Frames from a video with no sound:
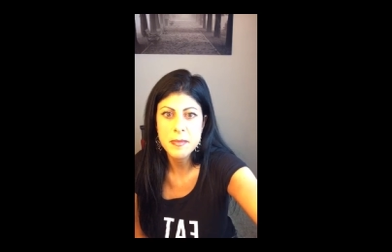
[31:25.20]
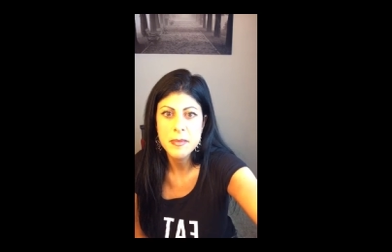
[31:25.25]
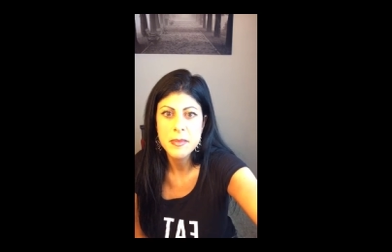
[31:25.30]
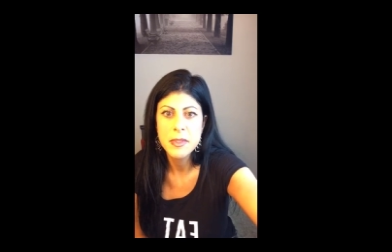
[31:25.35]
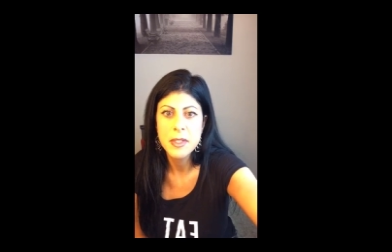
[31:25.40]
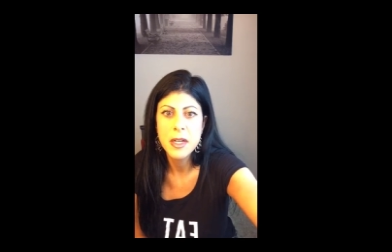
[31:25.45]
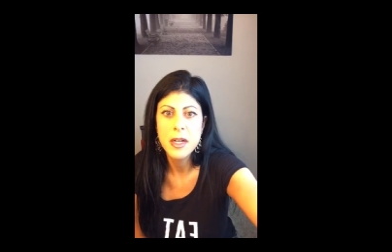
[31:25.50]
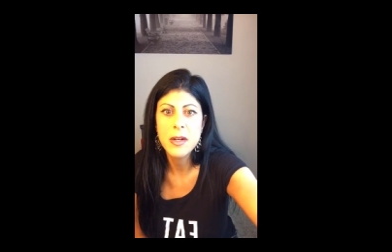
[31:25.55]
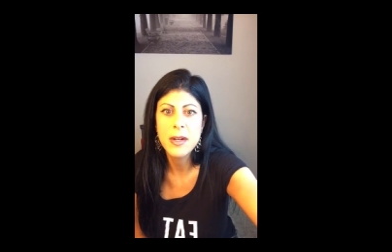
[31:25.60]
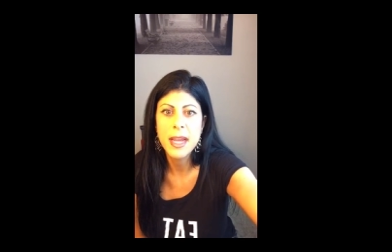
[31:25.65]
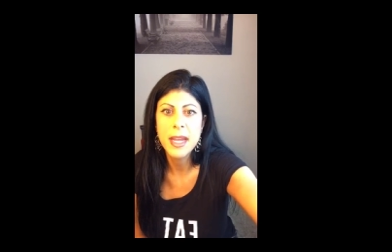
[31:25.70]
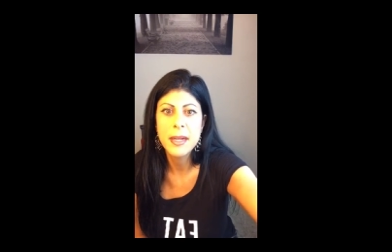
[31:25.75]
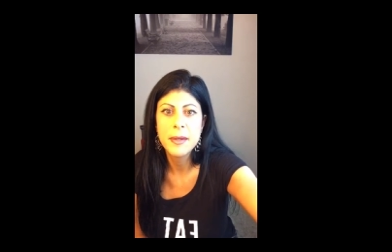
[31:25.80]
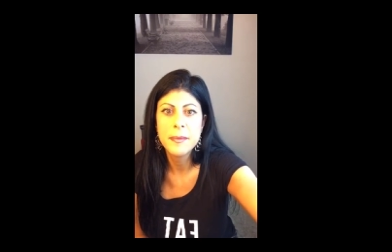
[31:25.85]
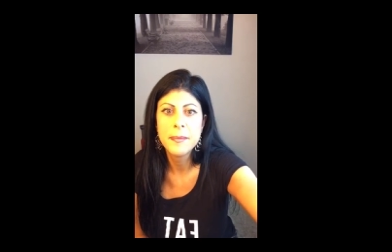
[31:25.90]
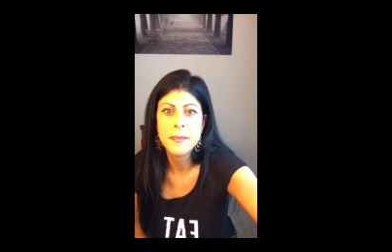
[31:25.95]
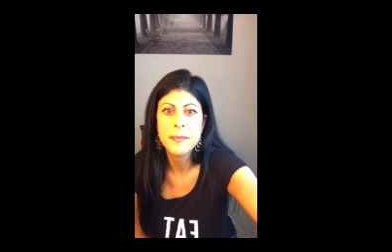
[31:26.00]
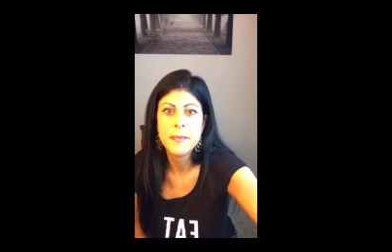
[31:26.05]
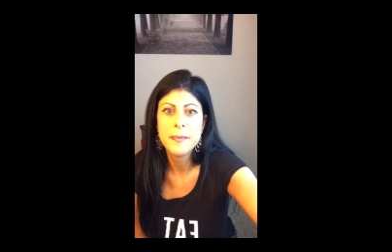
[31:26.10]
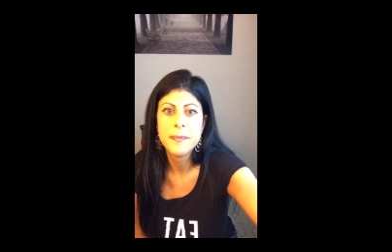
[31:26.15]
Okay,
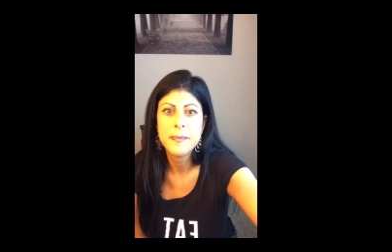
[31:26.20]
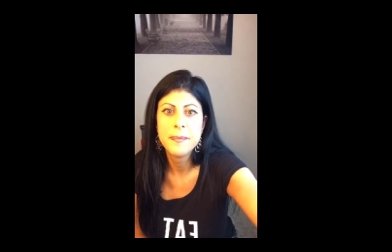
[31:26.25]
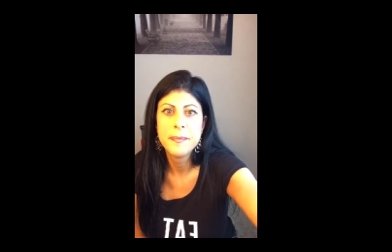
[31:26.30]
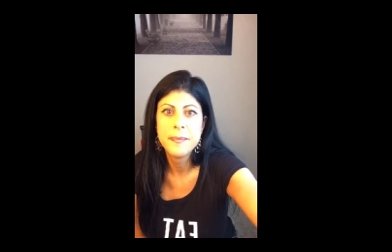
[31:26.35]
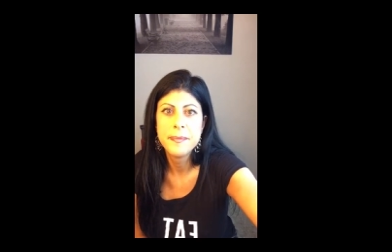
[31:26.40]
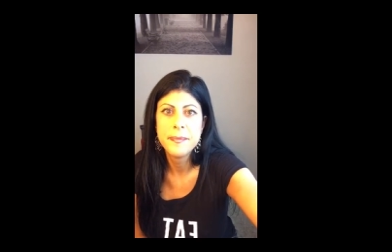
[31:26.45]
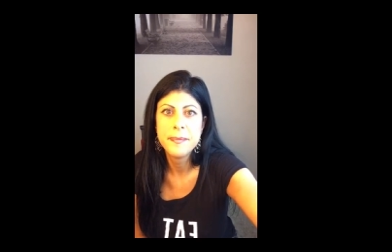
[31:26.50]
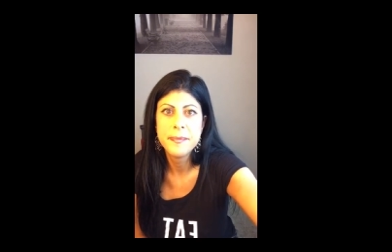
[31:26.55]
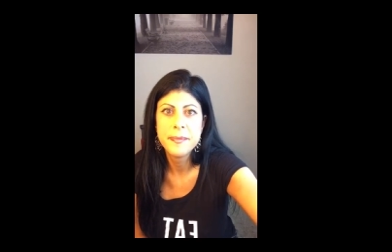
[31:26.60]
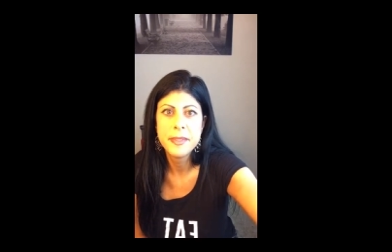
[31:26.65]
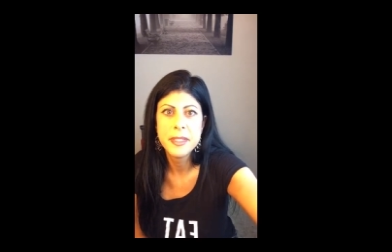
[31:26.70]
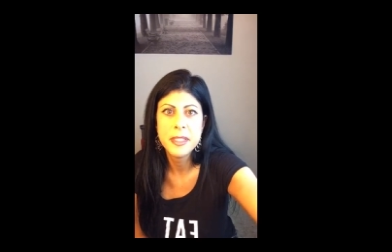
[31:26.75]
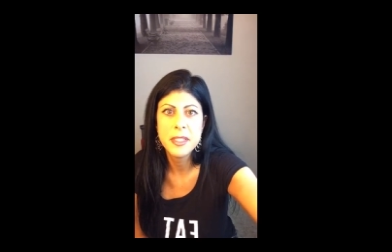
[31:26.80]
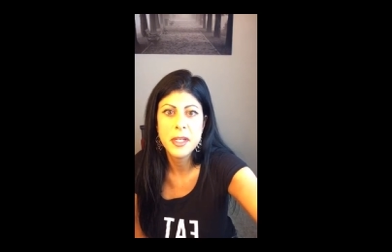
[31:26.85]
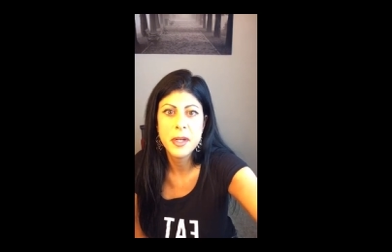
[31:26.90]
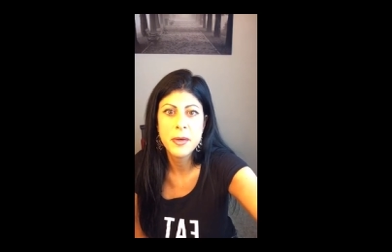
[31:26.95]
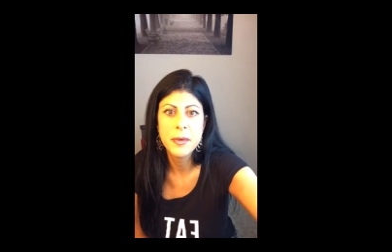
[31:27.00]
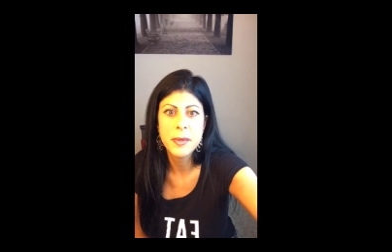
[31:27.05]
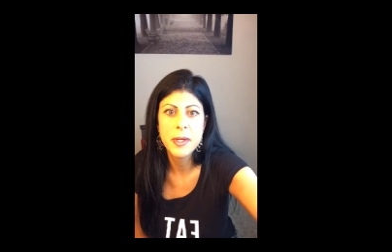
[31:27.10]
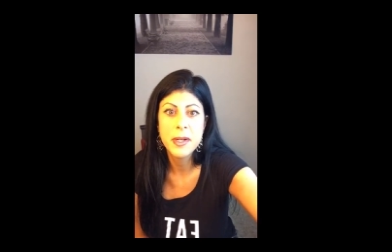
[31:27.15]
you
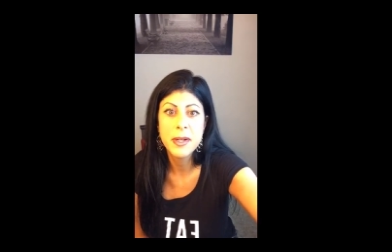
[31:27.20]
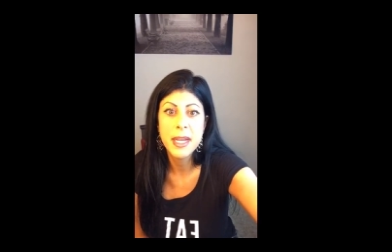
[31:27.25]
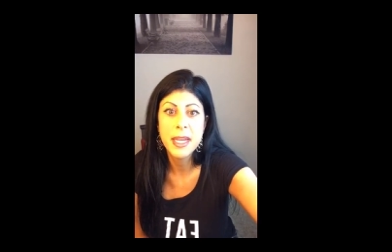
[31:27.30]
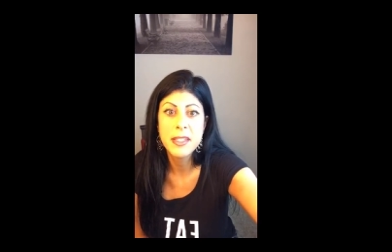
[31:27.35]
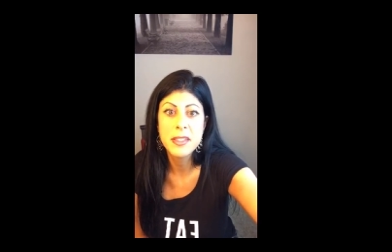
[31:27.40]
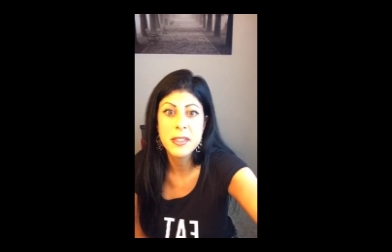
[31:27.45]
don't. Okay,